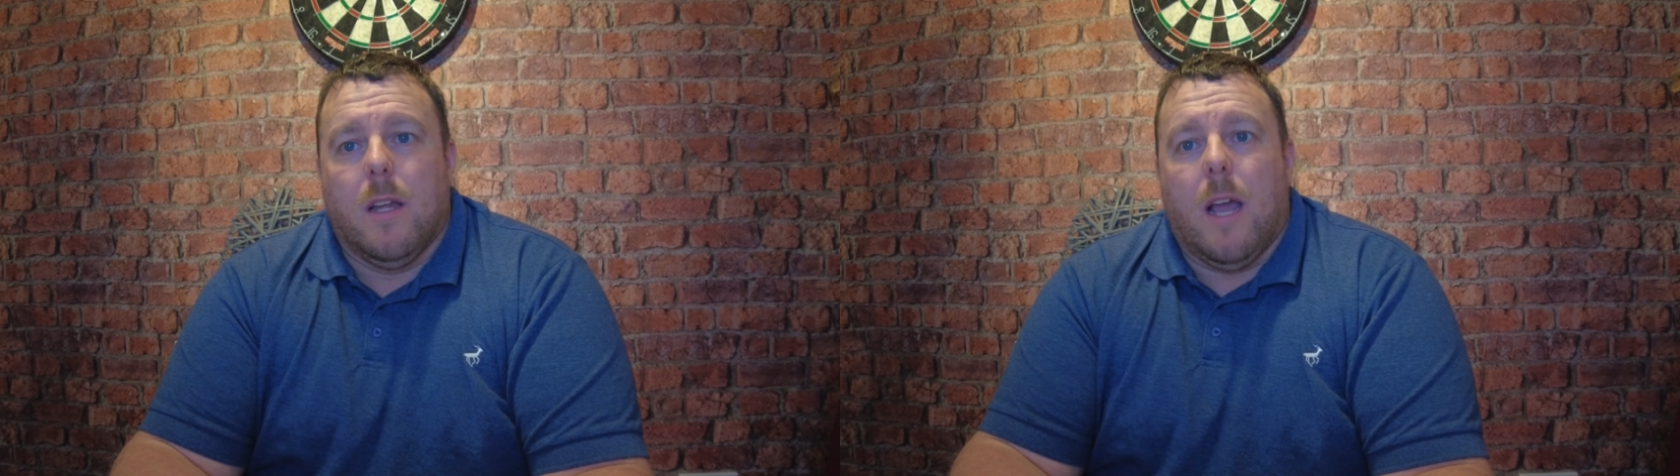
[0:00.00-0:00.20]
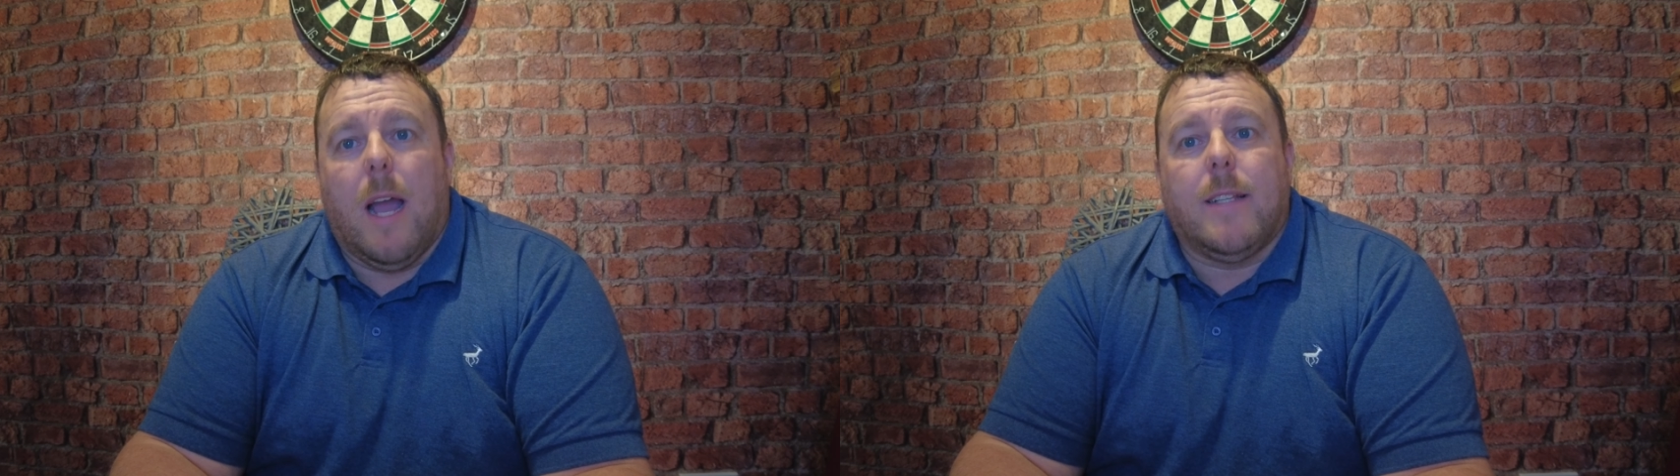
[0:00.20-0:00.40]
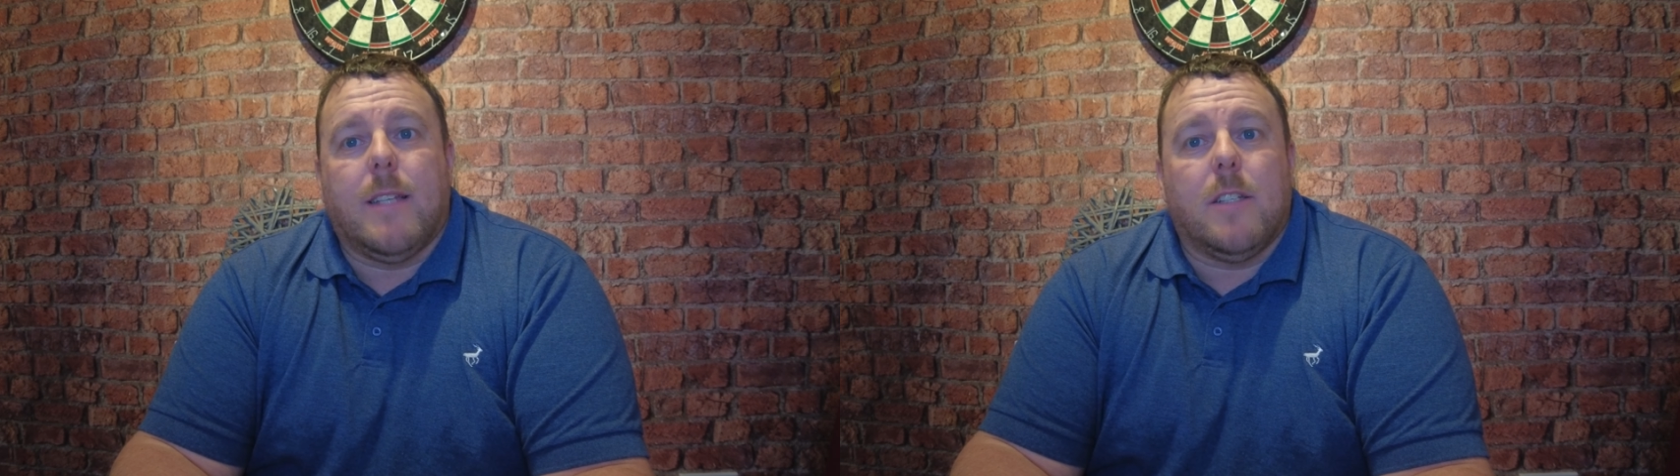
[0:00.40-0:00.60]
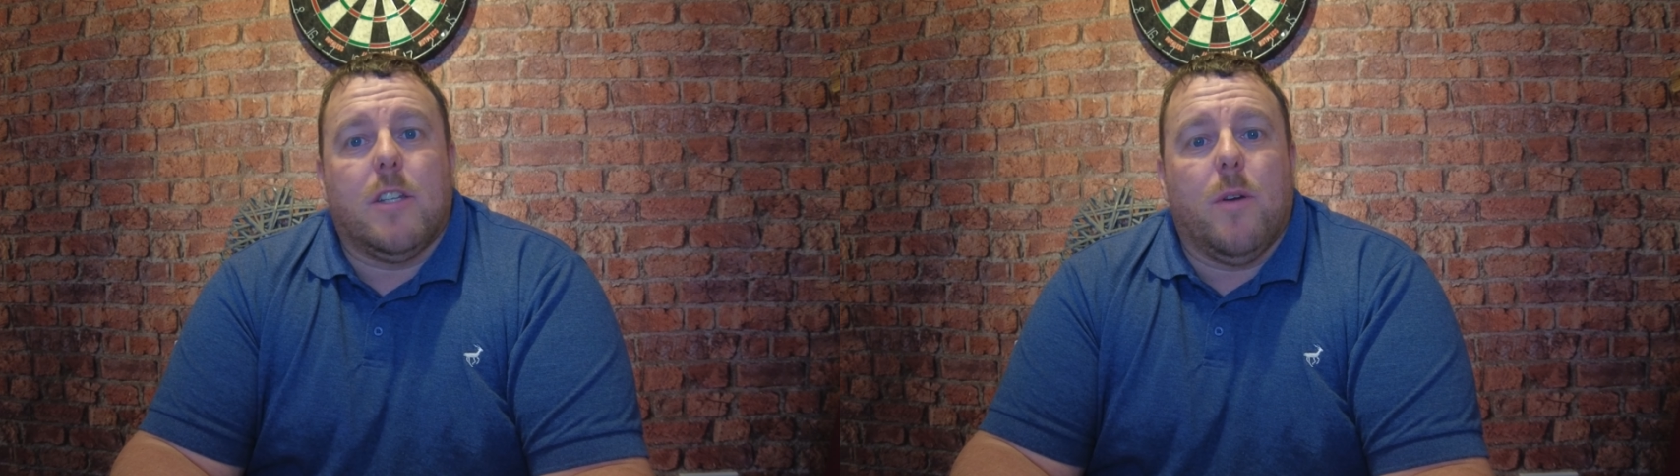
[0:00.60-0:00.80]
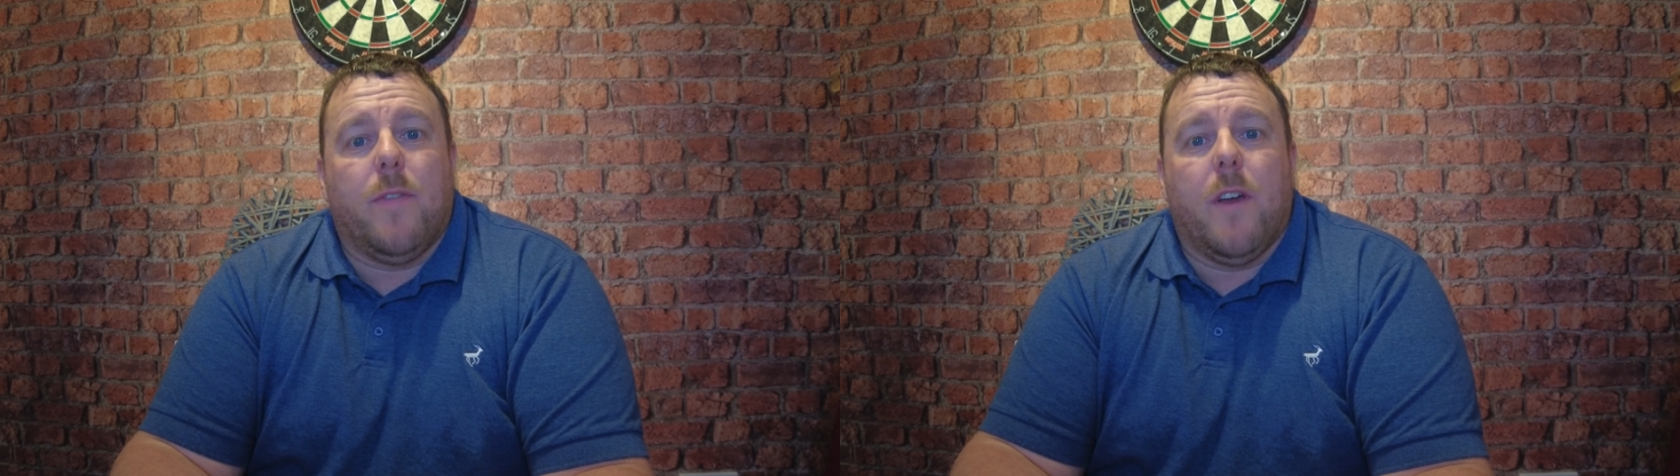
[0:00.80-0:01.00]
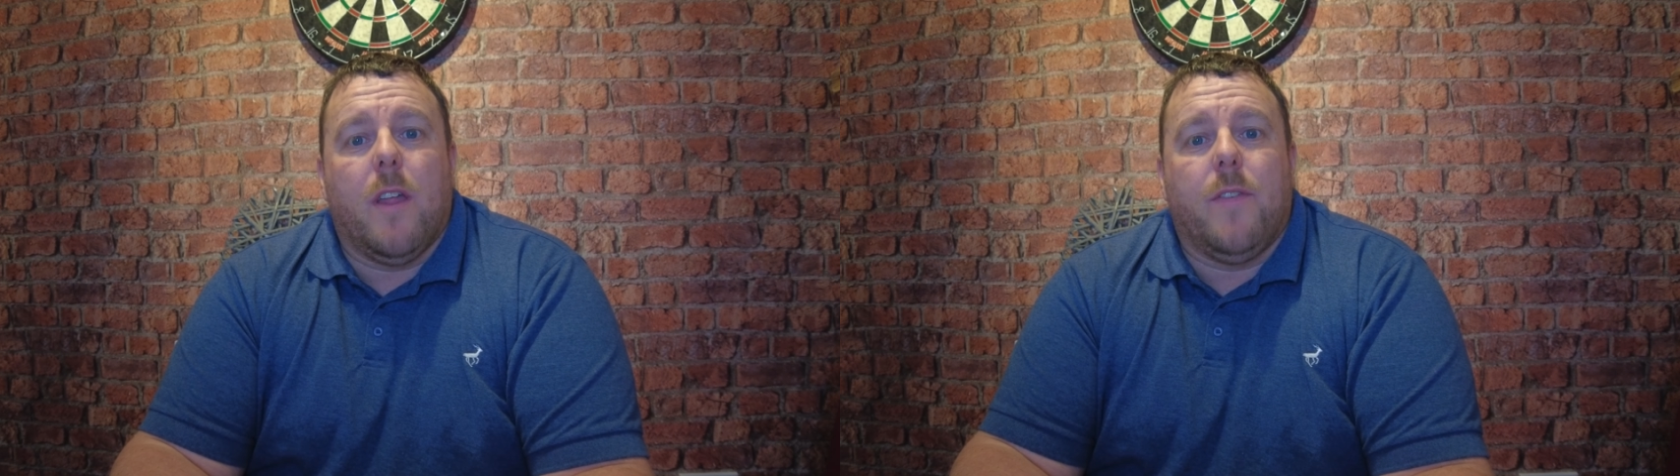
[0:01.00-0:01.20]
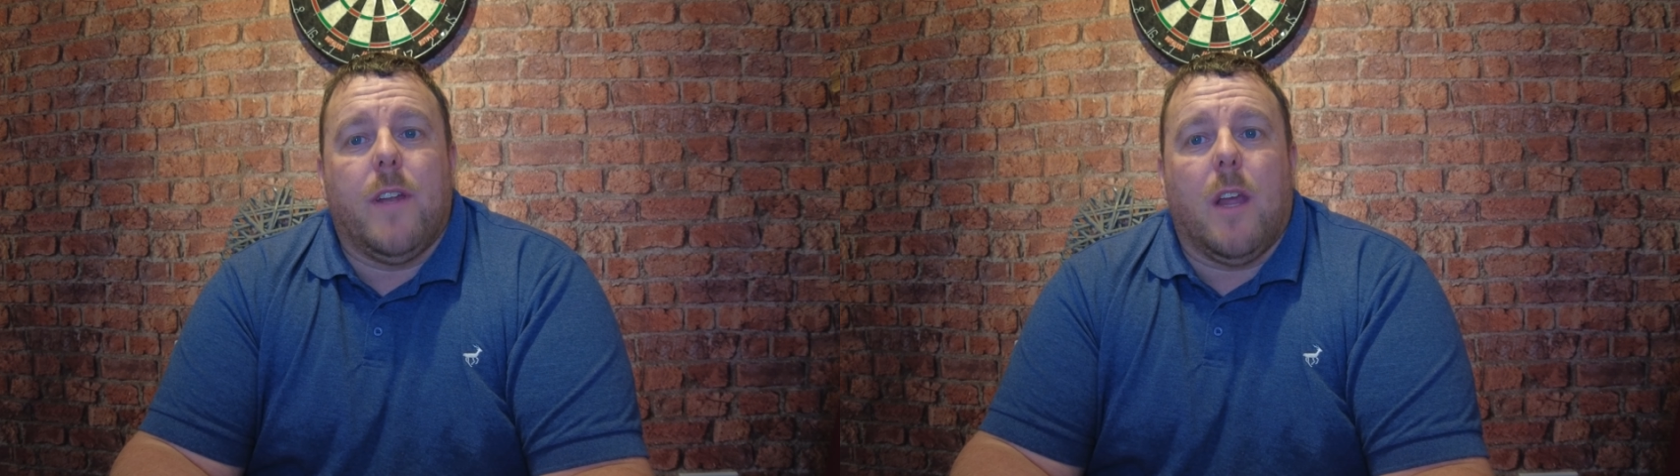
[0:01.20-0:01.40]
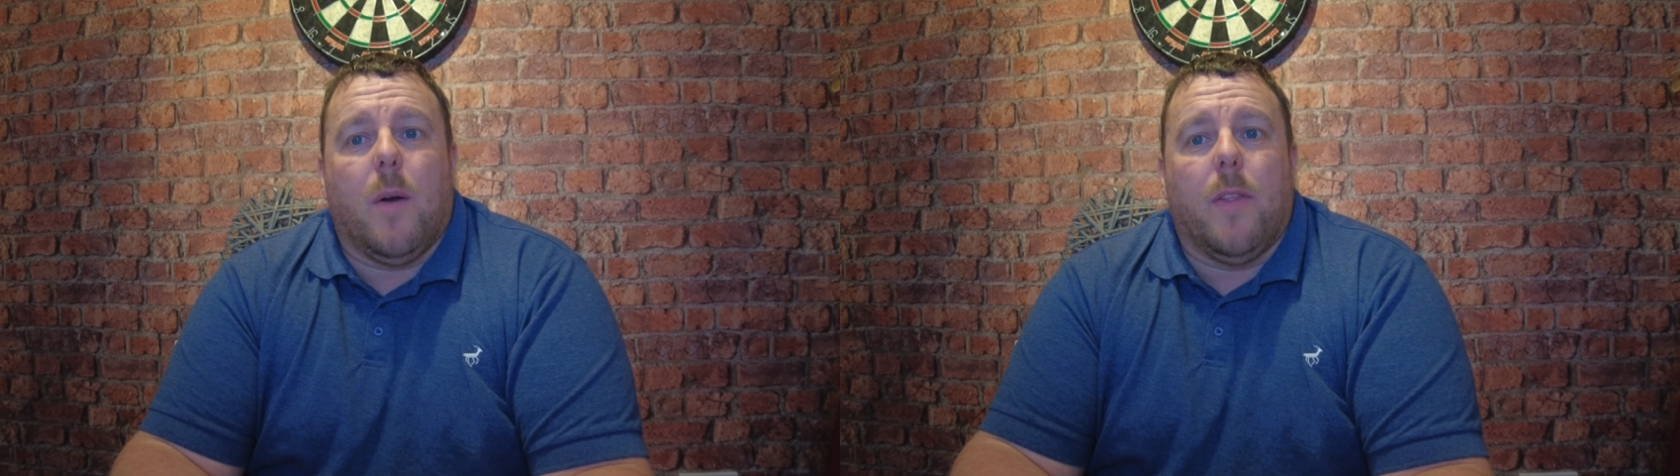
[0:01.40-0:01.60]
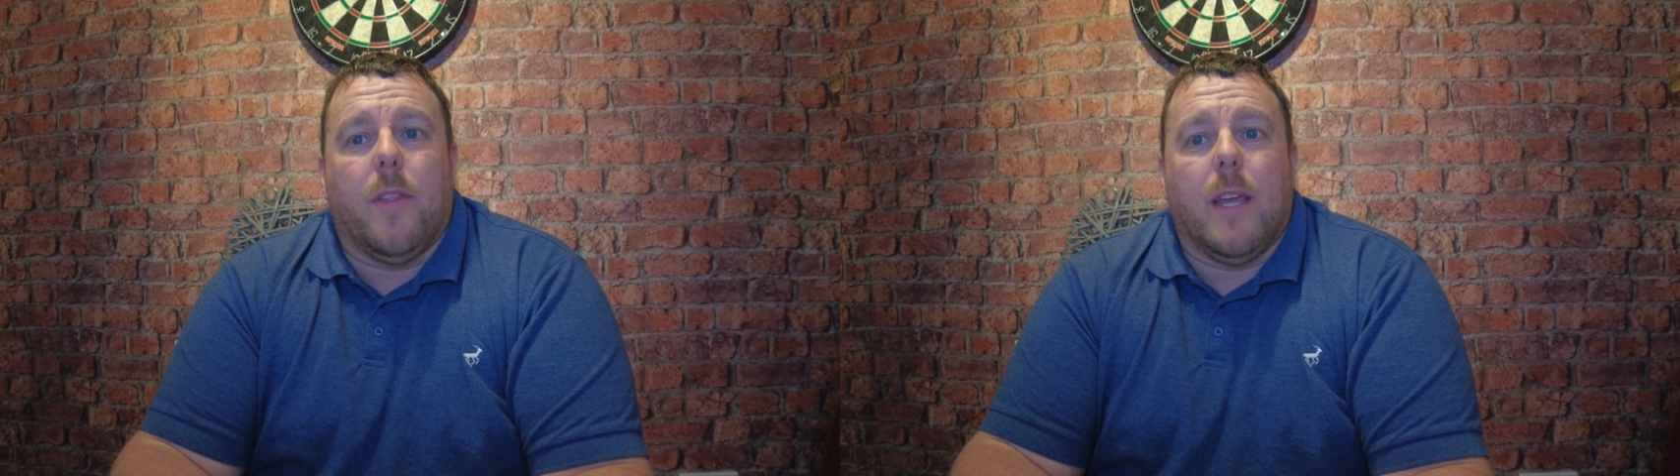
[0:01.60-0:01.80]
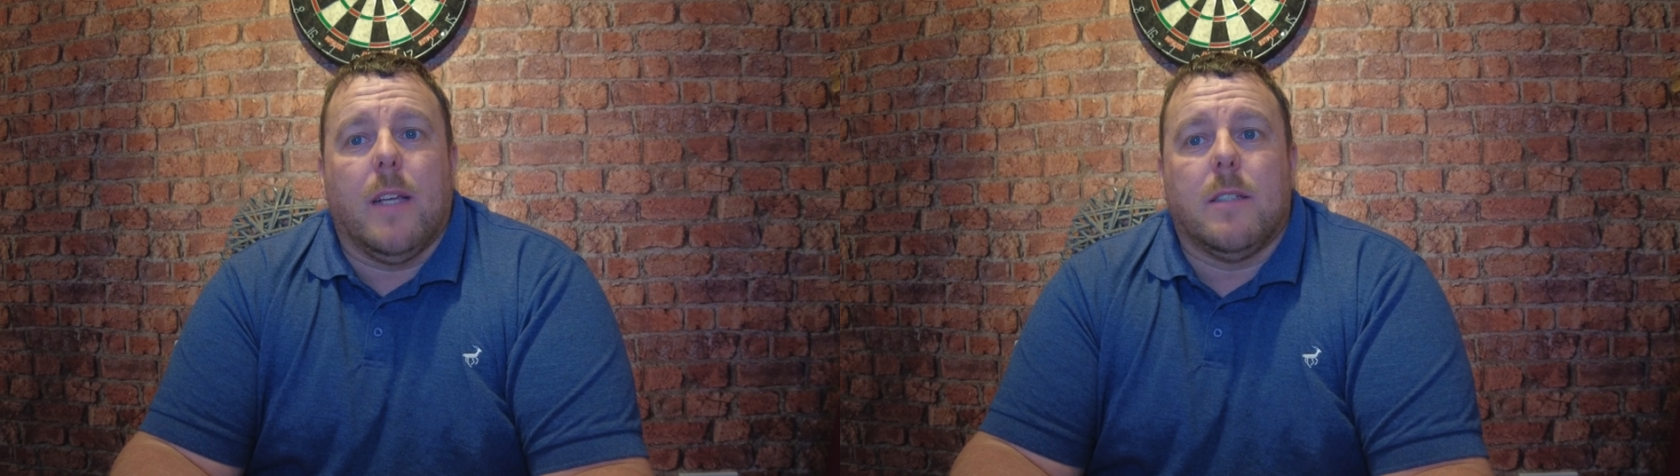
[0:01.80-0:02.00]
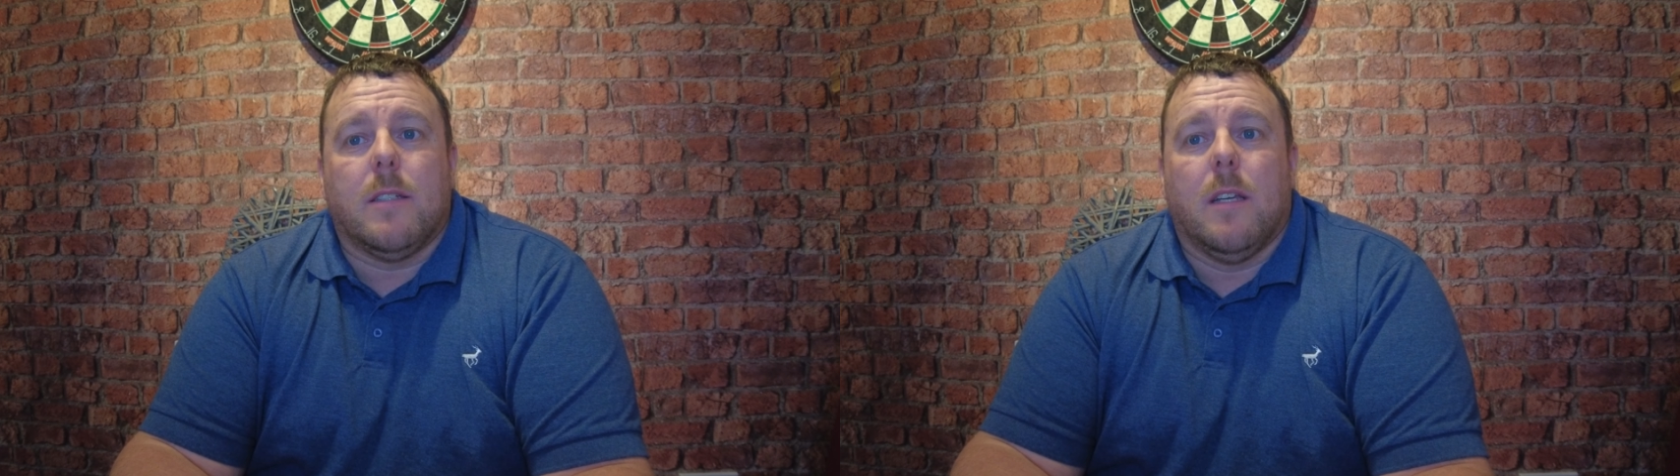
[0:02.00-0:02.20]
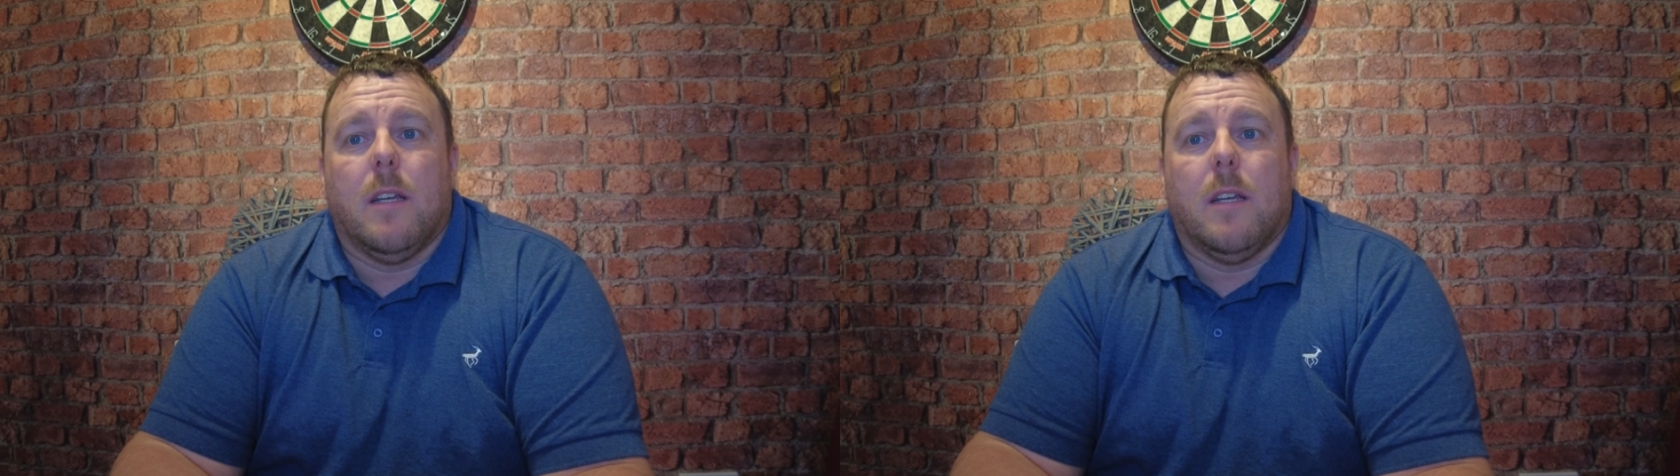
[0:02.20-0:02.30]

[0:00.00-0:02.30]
I intend to do a further video on this